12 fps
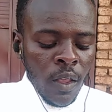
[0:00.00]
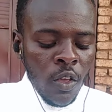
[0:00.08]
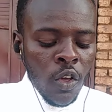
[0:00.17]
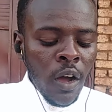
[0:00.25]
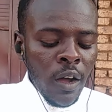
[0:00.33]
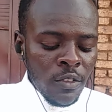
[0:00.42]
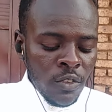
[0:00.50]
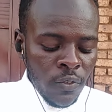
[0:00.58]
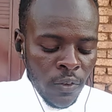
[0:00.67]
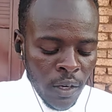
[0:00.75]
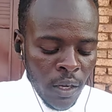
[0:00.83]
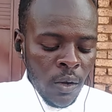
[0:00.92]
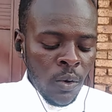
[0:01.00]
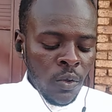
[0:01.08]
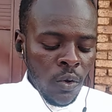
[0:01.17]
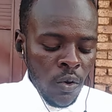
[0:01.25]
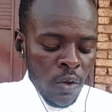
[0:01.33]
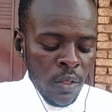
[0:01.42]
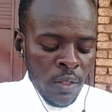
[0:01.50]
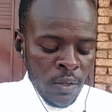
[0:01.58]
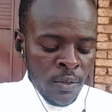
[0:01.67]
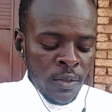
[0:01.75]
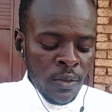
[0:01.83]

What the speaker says: You have to figure out all these